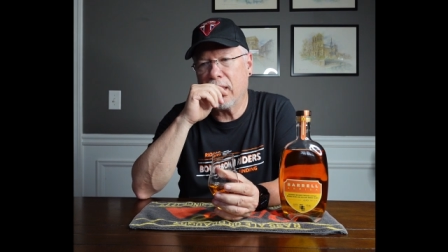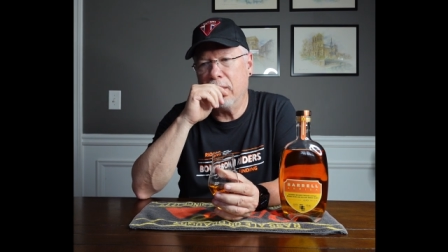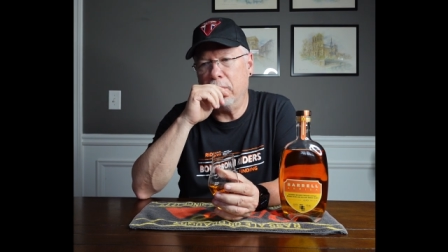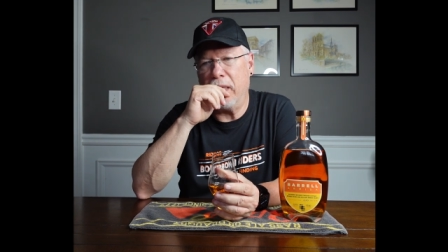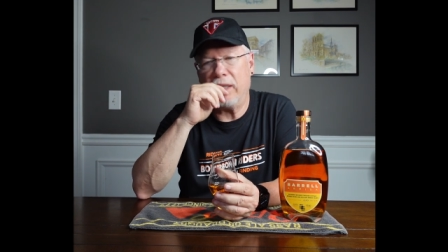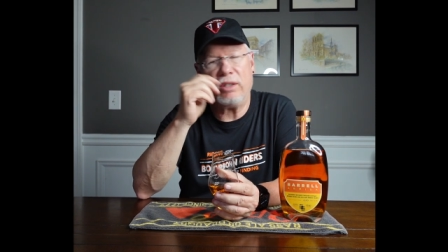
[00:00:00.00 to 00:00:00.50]

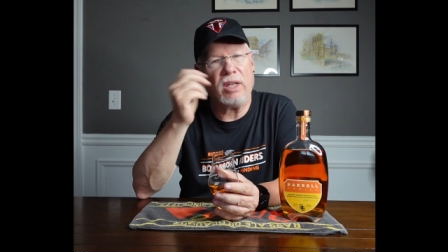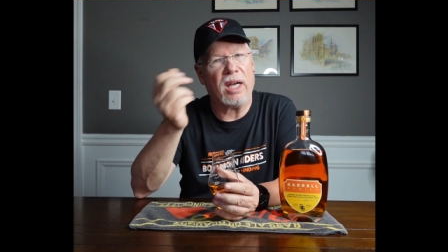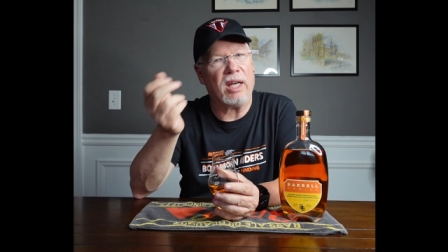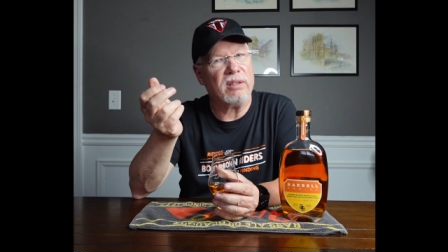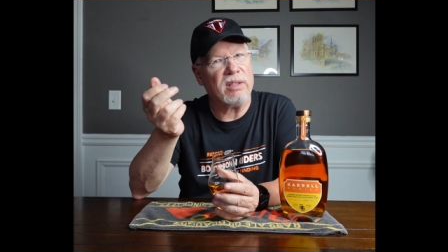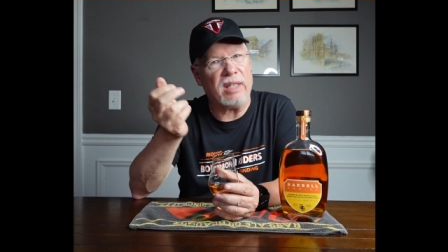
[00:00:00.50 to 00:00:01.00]
but
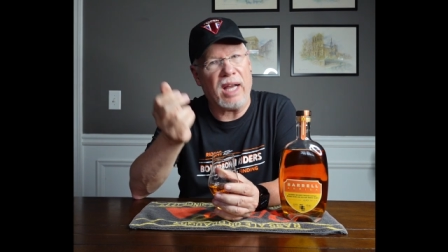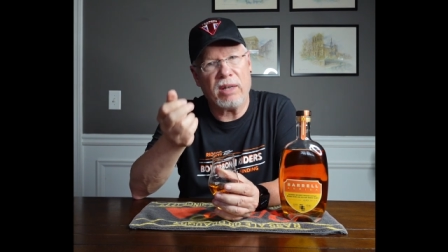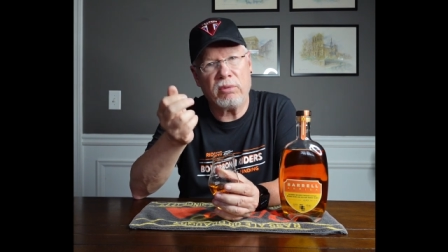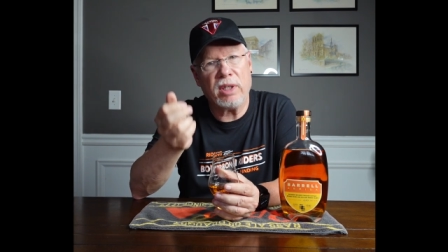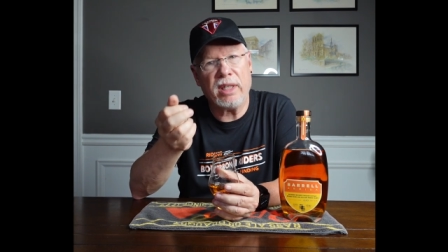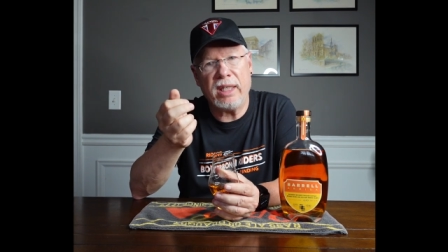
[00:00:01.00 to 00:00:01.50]

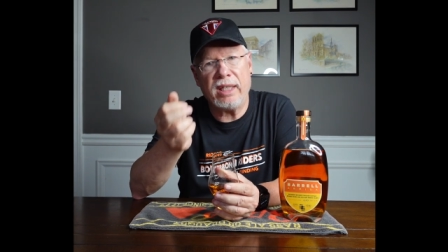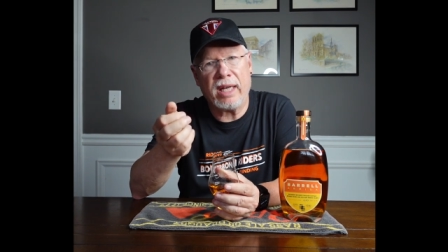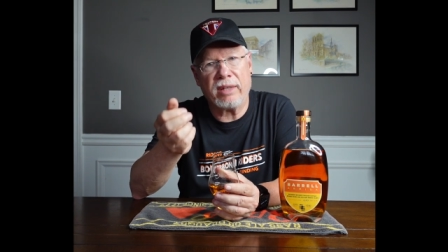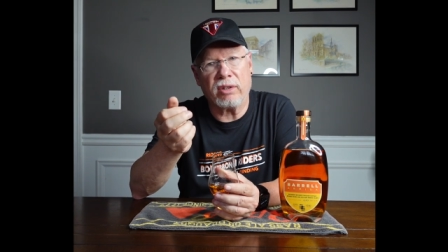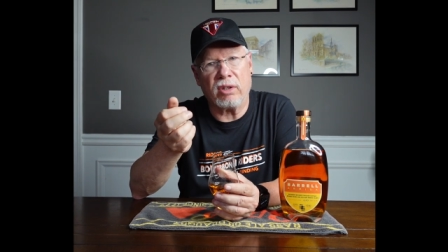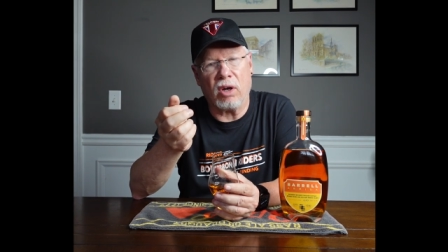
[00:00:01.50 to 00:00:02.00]
not really in
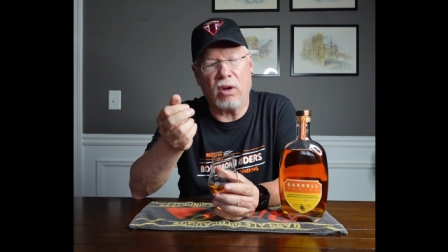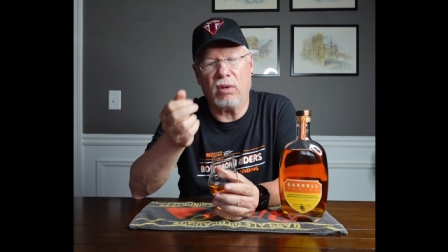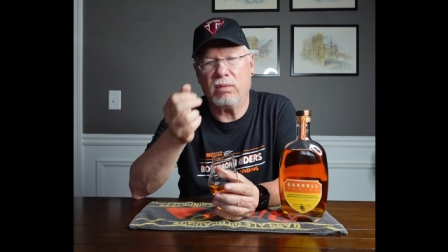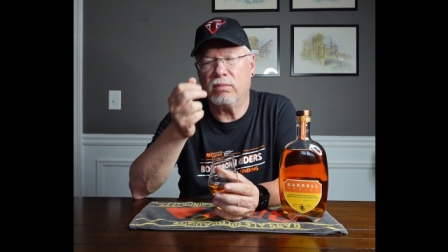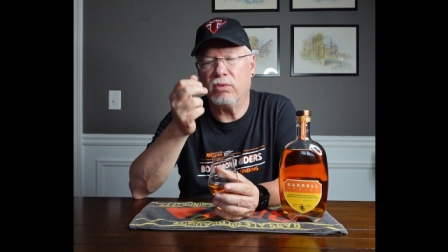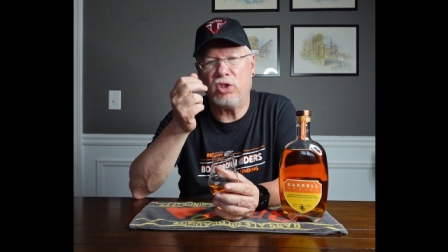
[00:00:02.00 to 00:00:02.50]

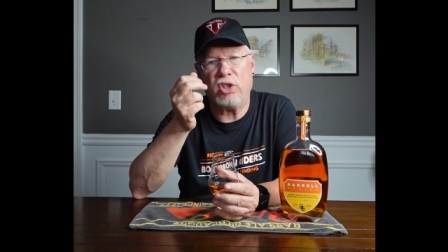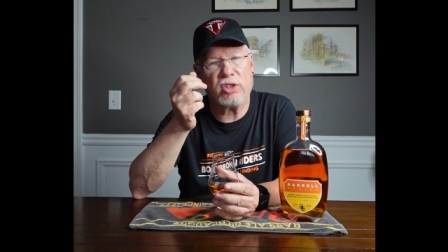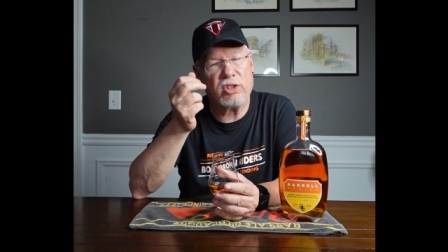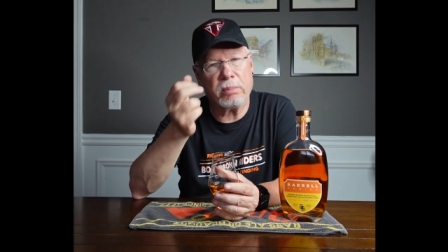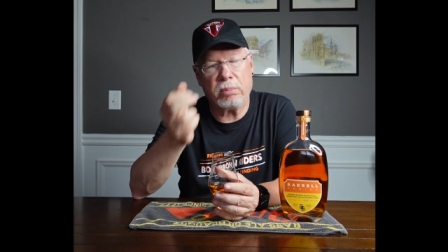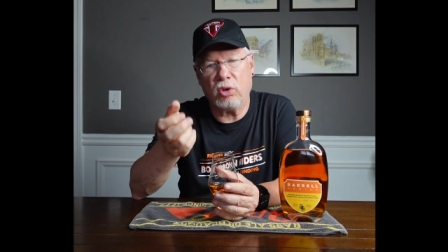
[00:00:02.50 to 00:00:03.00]
ethanol,
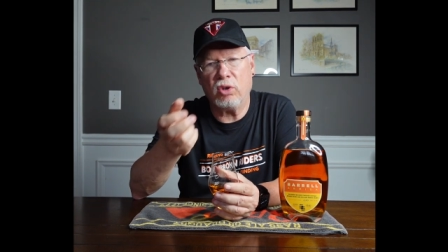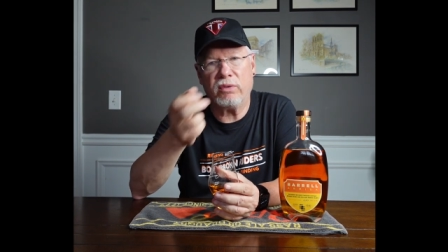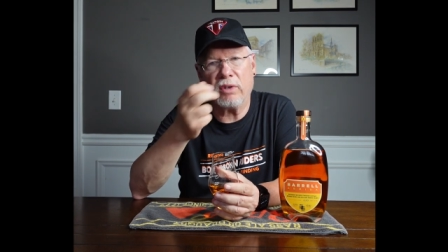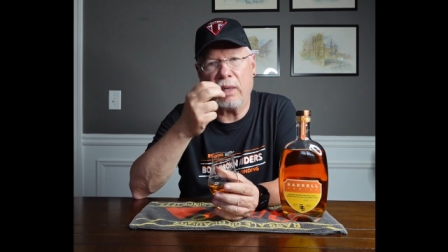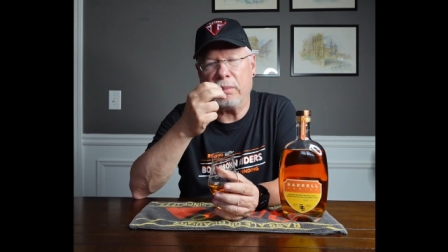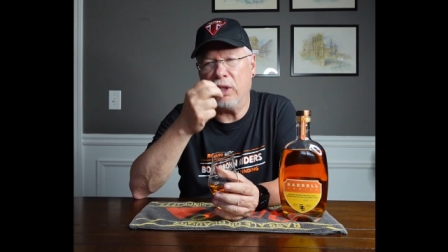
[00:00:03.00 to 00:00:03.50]
just the
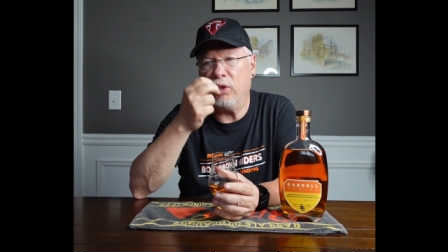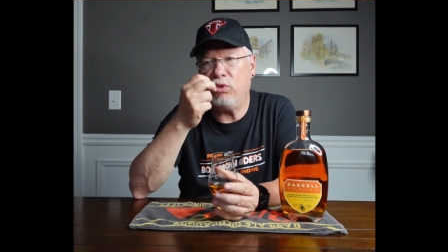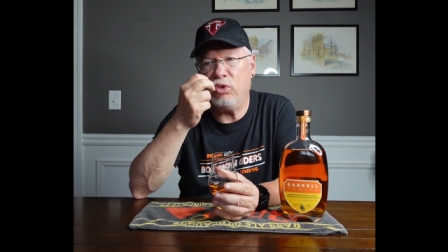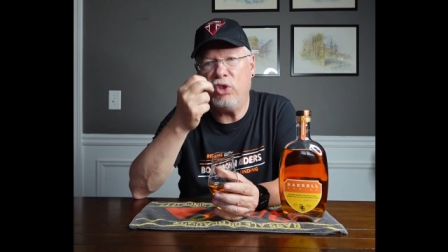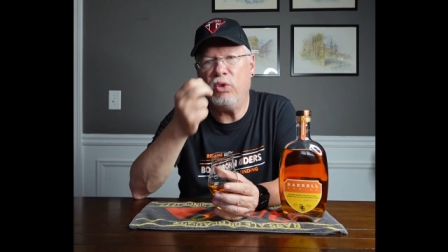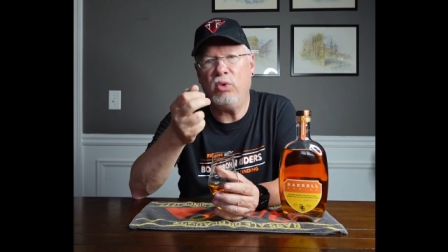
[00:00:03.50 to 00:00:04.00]
proof coming.
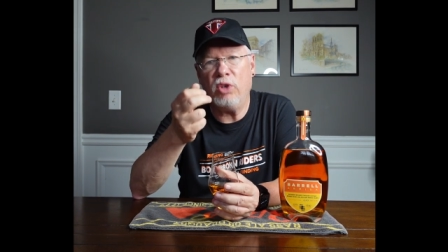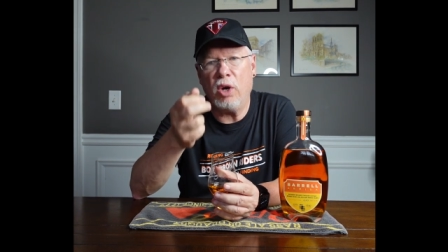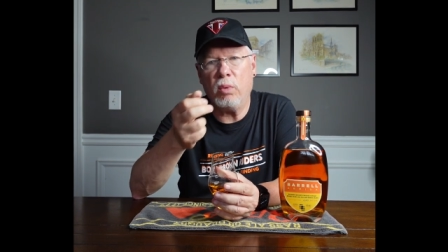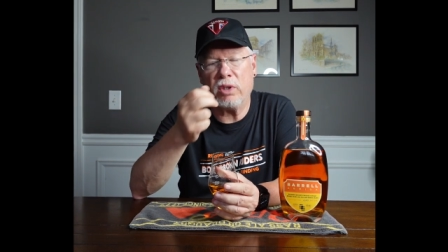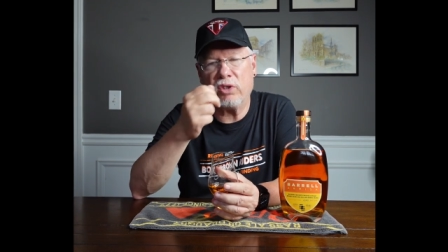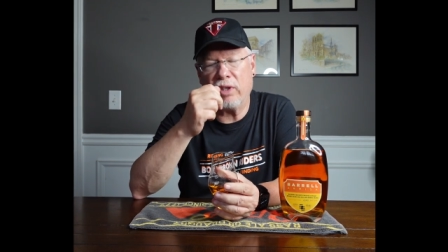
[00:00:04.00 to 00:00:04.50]
You, you
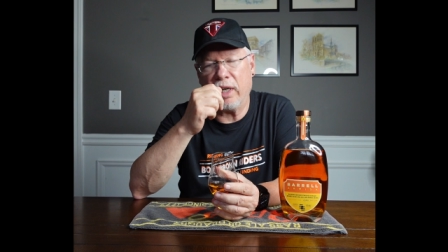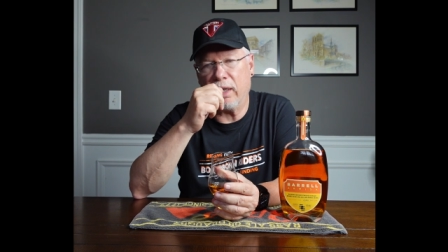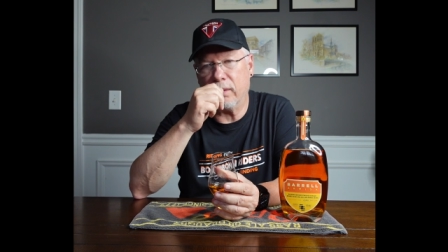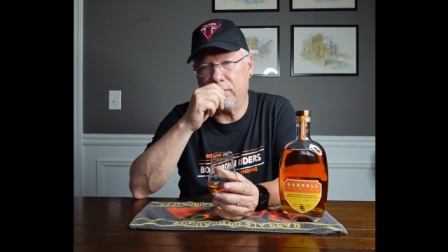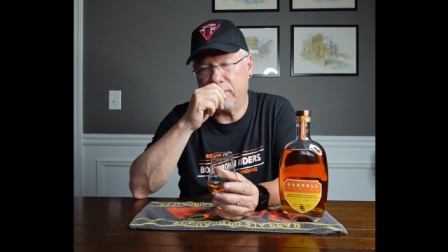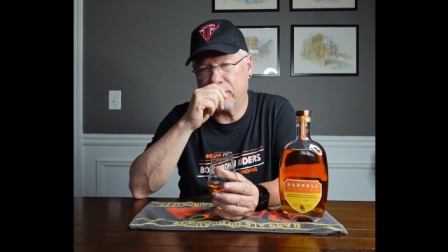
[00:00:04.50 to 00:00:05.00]
know it's there.